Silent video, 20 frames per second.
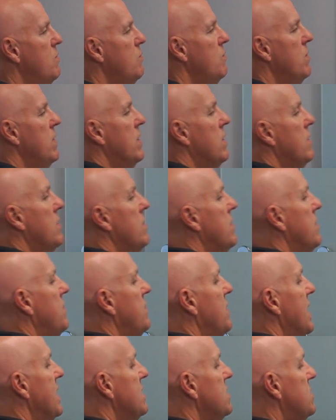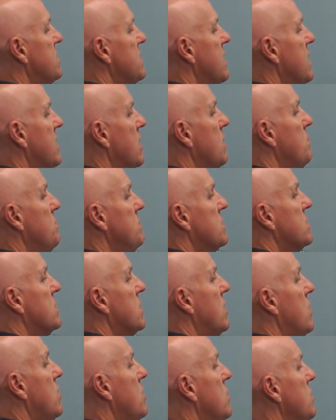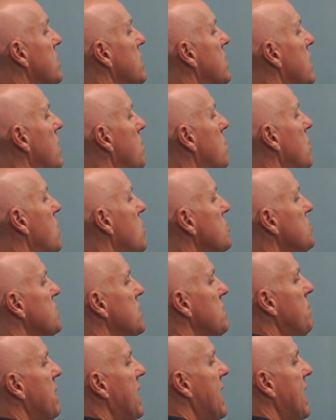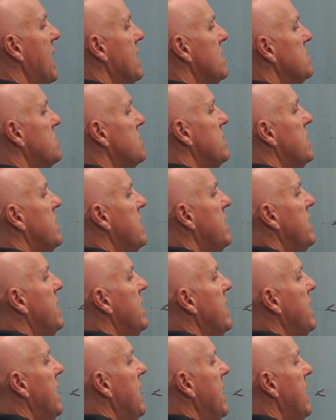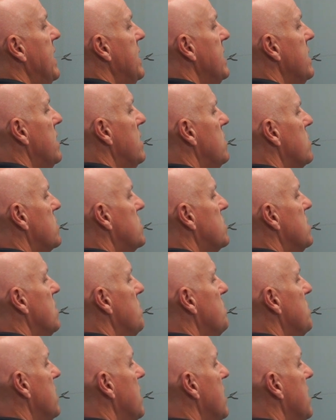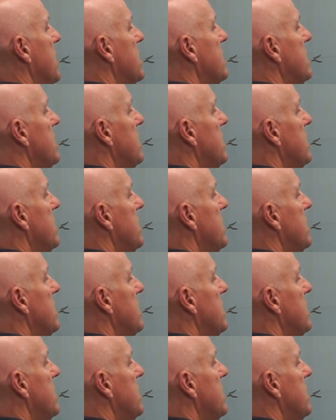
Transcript: Well, that setup is called a multi-pass, and it looks something like